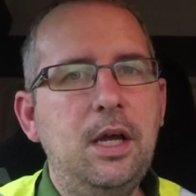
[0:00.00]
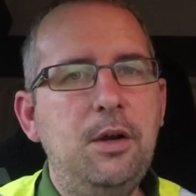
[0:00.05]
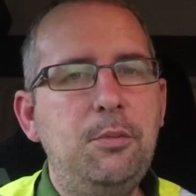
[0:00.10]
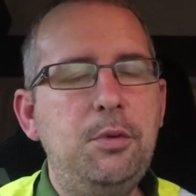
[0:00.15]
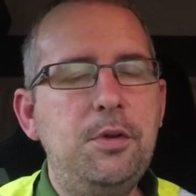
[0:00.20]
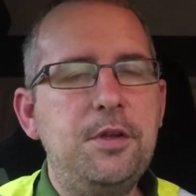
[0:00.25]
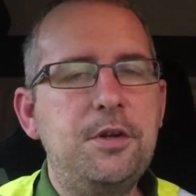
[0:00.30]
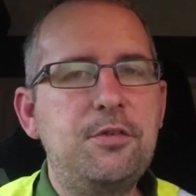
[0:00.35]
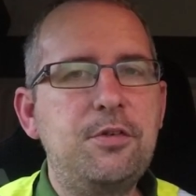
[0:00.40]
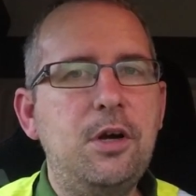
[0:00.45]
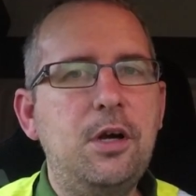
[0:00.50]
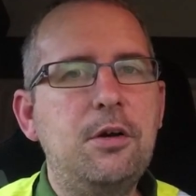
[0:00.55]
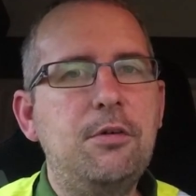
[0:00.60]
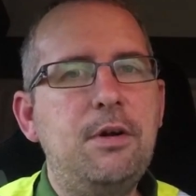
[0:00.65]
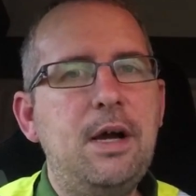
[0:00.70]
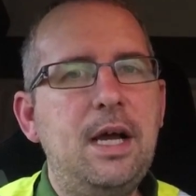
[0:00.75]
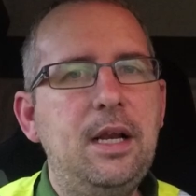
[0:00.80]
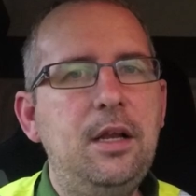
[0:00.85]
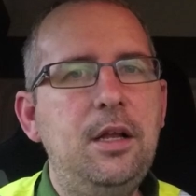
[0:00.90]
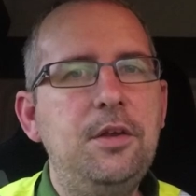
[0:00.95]
with a
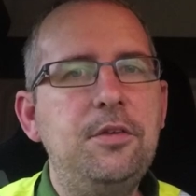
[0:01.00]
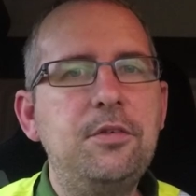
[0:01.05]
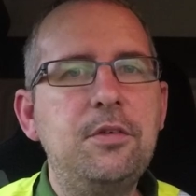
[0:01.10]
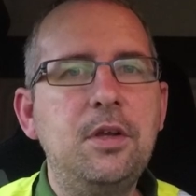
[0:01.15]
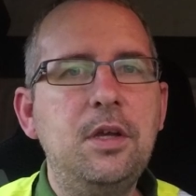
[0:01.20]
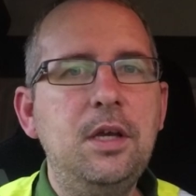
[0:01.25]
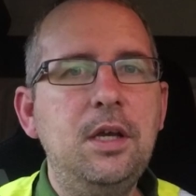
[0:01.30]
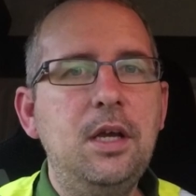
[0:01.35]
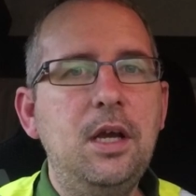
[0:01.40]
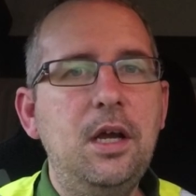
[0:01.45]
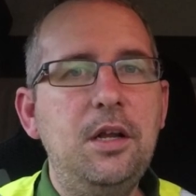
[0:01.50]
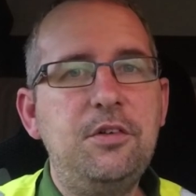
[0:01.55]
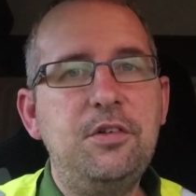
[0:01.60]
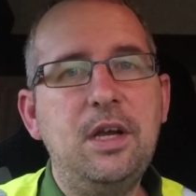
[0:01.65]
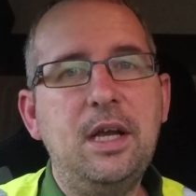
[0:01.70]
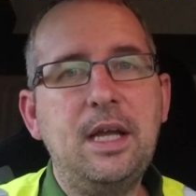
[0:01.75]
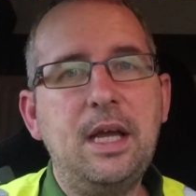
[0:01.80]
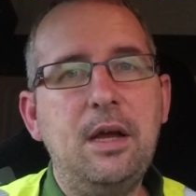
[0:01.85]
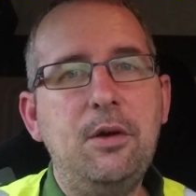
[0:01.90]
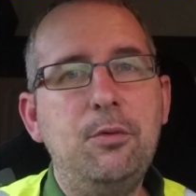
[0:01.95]
trucker atlas and
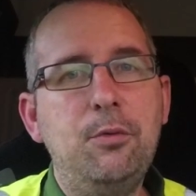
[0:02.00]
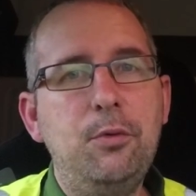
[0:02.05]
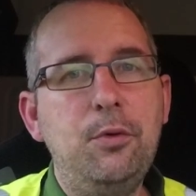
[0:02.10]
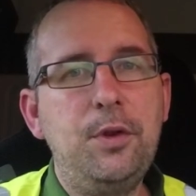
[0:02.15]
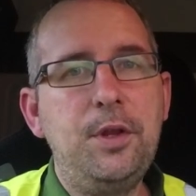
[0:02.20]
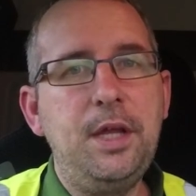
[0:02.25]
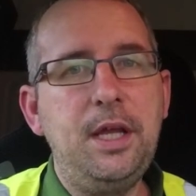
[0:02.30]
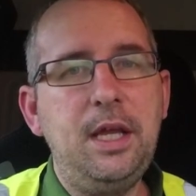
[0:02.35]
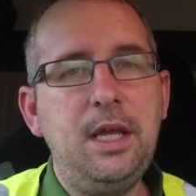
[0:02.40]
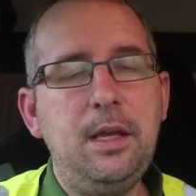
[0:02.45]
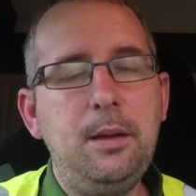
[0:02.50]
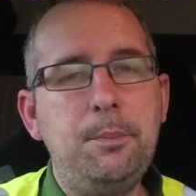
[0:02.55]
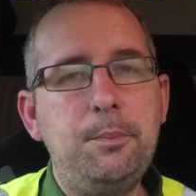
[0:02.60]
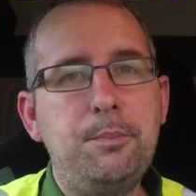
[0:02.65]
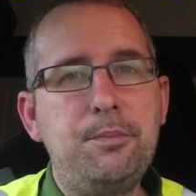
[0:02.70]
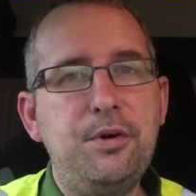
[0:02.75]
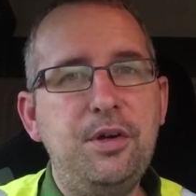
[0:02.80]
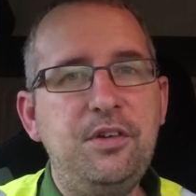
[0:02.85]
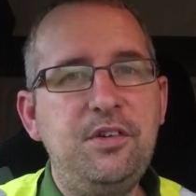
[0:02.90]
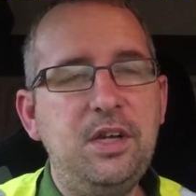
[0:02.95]
check out all the
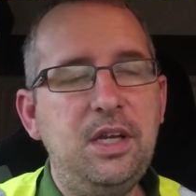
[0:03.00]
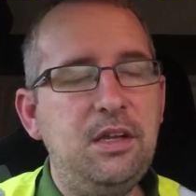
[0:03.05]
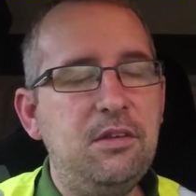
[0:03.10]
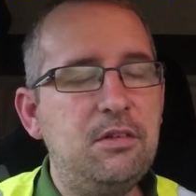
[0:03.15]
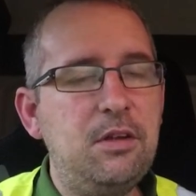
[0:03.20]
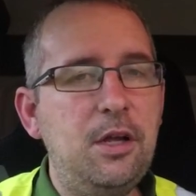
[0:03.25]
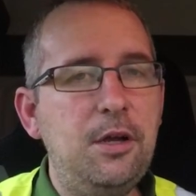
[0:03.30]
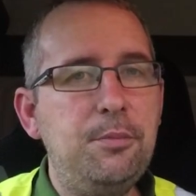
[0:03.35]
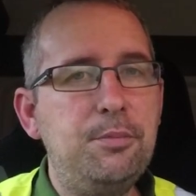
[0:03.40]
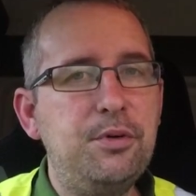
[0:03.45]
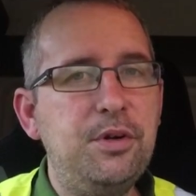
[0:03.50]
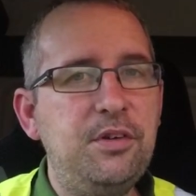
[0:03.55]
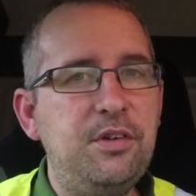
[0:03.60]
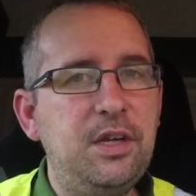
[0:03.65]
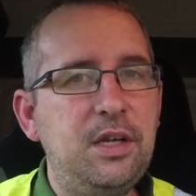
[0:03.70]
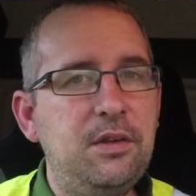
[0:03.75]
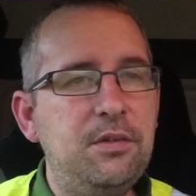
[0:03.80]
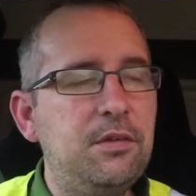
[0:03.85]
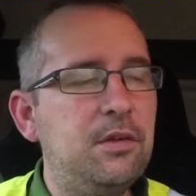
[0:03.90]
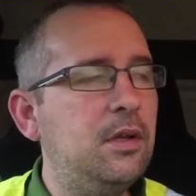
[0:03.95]
bridges, low
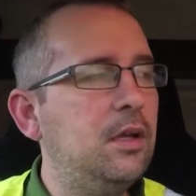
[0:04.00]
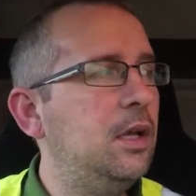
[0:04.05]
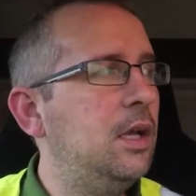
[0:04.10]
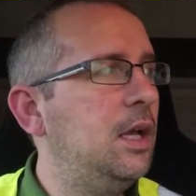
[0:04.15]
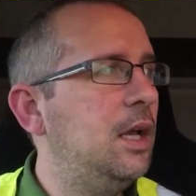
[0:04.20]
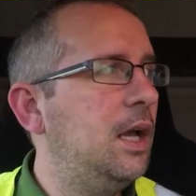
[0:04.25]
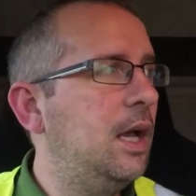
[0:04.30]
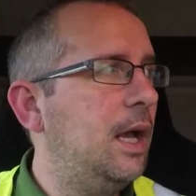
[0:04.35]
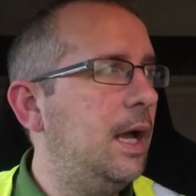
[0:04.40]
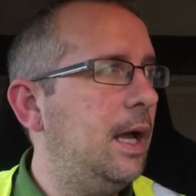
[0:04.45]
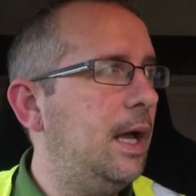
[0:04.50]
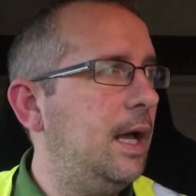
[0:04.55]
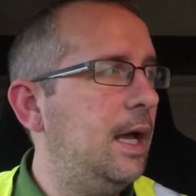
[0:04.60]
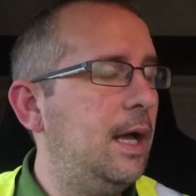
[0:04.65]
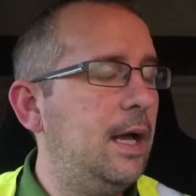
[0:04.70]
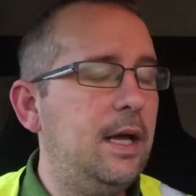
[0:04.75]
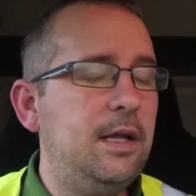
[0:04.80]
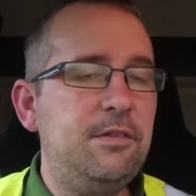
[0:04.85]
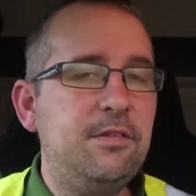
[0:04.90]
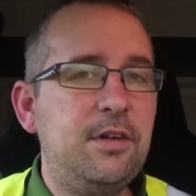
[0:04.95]
bridges,
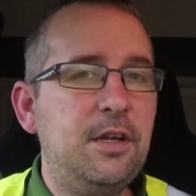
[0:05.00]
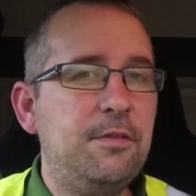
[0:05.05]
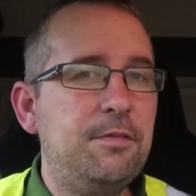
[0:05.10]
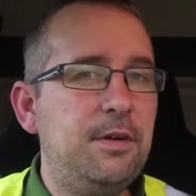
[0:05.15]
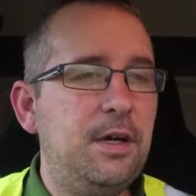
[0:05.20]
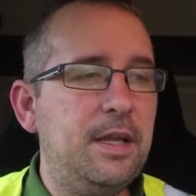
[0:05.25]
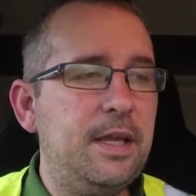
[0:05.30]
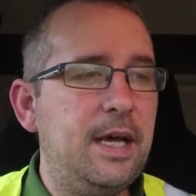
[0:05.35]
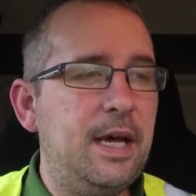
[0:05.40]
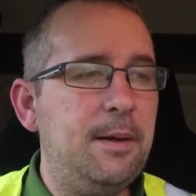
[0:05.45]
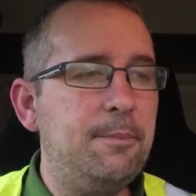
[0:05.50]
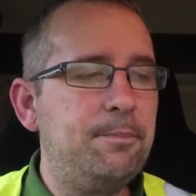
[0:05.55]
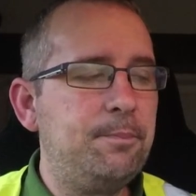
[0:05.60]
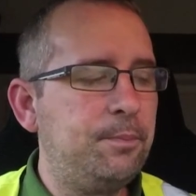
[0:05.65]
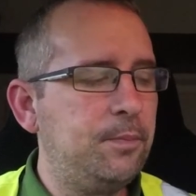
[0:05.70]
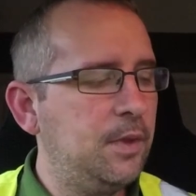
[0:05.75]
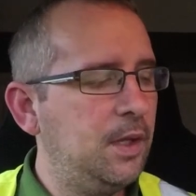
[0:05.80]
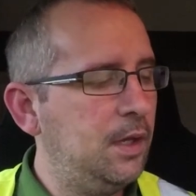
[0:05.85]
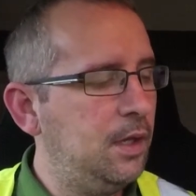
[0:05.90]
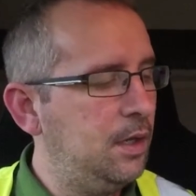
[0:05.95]
and stuff like that,
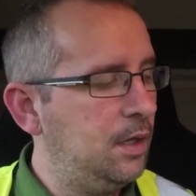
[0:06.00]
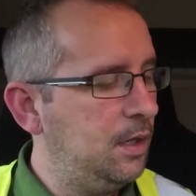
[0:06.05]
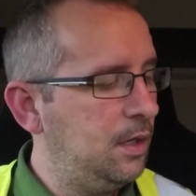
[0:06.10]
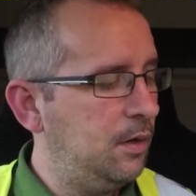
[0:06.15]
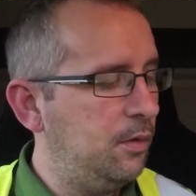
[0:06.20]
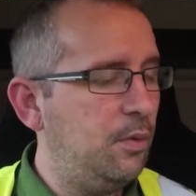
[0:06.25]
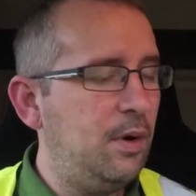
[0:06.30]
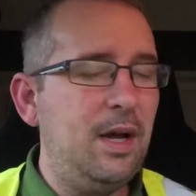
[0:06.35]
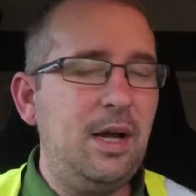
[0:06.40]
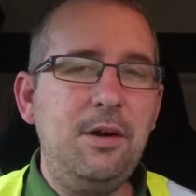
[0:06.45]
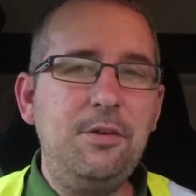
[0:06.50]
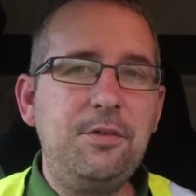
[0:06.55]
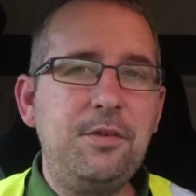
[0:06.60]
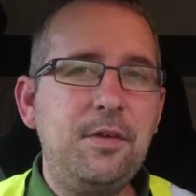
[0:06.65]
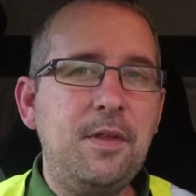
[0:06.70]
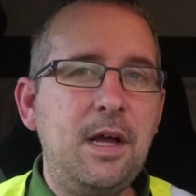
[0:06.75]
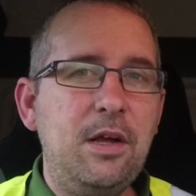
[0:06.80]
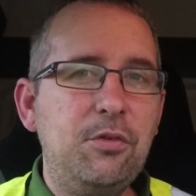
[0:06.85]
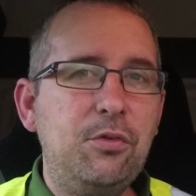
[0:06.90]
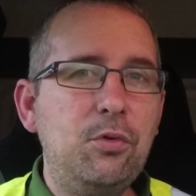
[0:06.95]
whereas
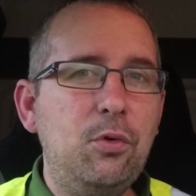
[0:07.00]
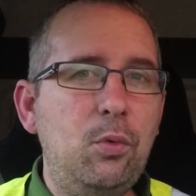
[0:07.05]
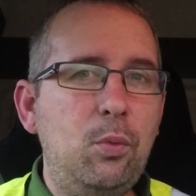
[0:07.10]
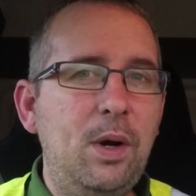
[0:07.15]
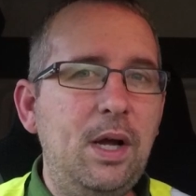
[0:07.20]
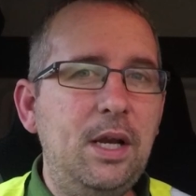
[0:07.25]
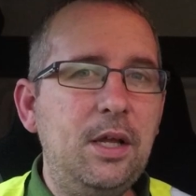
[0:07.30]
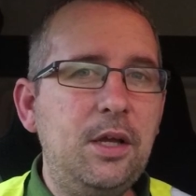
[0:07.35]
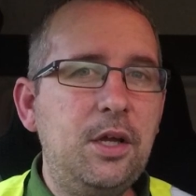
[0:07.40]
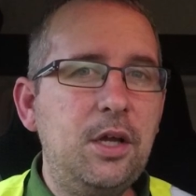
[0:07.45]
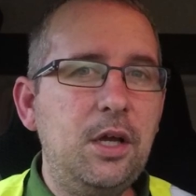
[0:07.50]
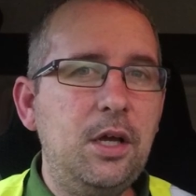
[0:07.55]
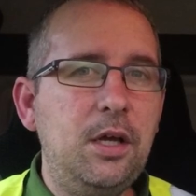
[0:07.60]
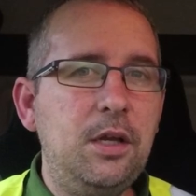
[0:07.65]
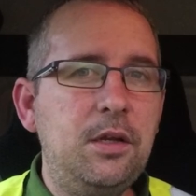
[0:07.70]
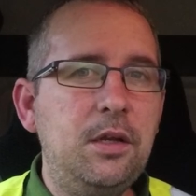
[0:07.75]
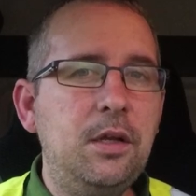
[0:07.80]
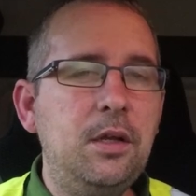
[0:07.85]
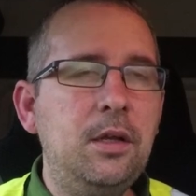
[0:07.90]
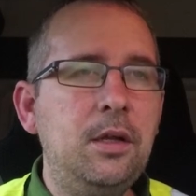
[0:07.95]
that's all well and
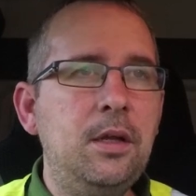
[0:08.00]
good,